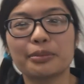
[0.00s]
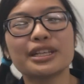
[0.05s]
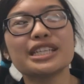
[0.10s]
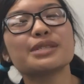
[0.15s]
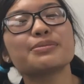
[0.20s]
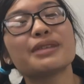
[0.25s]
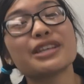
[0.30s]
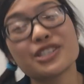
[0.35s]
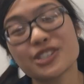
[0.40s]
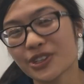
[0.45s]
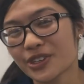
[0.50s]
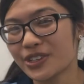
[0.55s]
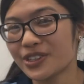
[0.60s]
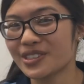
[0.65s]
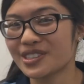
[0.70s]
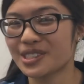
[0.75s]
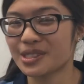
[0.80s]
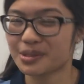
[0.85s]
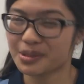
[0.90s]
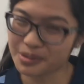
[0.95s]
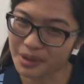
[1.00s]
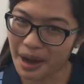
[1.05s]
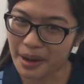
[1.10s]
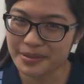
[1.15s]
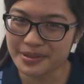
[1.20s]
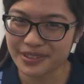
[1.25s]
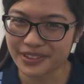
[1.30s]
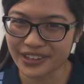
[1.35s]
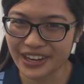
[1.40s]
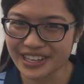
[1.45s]
Please make sure you're
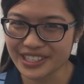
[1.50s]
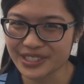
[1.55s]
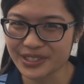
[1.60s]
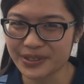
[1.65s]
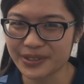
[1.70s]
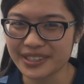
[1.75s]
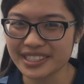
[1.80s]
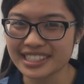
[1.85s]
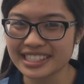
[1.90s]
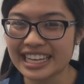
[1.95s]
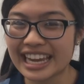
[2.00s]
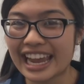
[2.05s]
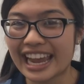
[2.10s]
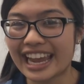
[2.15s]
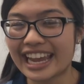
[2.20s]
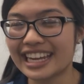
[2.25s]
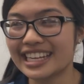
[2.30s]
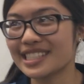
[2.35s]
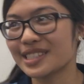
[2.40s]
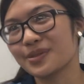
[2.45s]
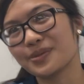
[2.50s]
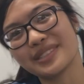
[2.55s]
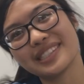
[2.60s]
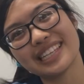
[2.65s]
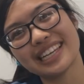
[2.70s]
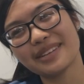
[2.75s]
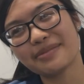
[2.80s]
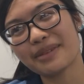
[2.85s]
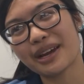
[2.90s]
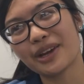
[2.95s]
subscribed to Crash Course, and as we
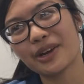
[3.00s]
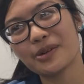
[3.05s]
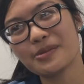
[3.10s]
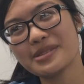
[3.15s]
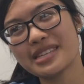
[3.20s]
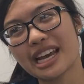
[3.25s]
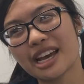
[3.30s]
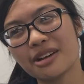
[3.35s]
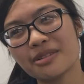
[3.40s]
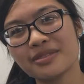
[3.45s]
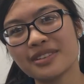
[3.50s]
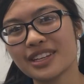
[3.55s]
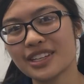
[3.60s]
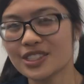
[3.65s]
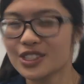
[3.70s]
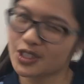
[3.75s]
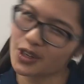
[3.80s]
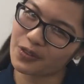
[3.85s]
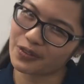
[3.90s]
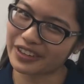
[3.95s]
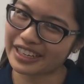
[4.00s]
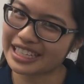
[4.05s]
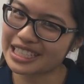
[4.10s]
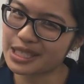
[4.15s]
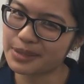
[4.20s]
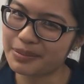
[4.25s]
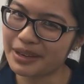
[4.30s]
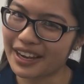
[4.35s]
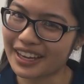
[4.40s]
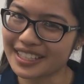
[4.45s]
say in my hometown, don't
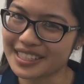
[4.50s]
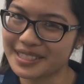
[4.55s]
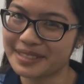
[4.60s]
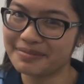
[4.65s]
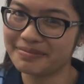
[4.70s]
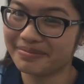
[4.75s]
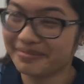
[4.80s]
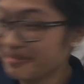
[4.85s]
forget to be awesome.